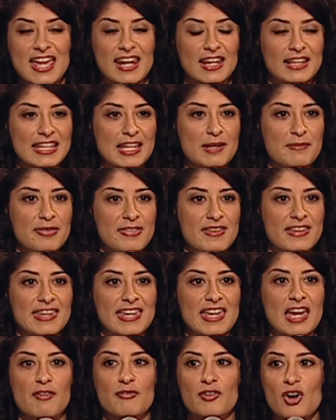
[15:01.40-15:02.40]
and I keep
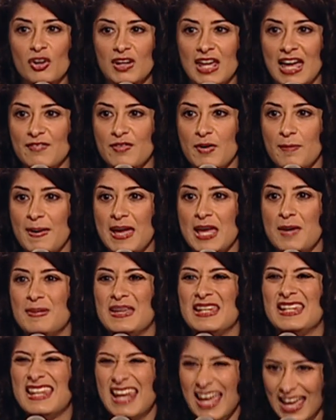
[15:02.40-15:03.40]
thinking I've got to have a
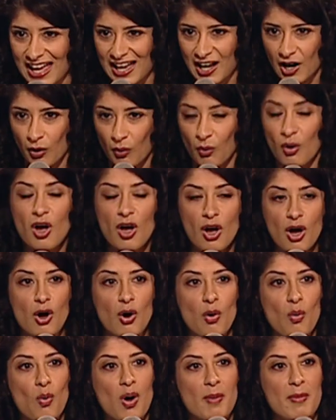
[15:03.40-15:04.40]
baby now
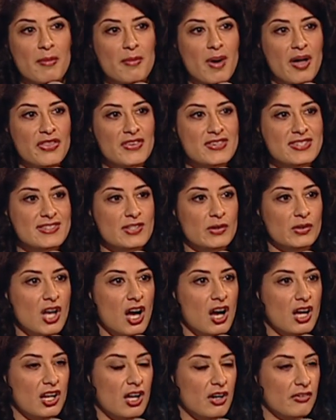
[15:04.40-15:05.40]
while my mother's still
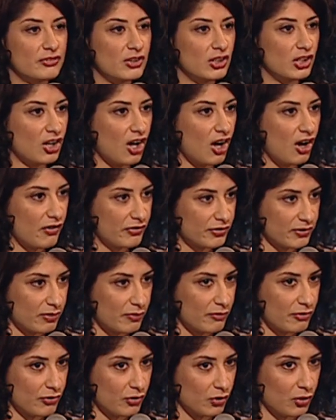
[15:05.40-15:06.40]
young enough to look after
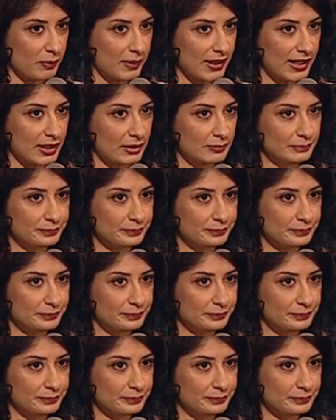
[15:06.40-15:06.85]
them for me.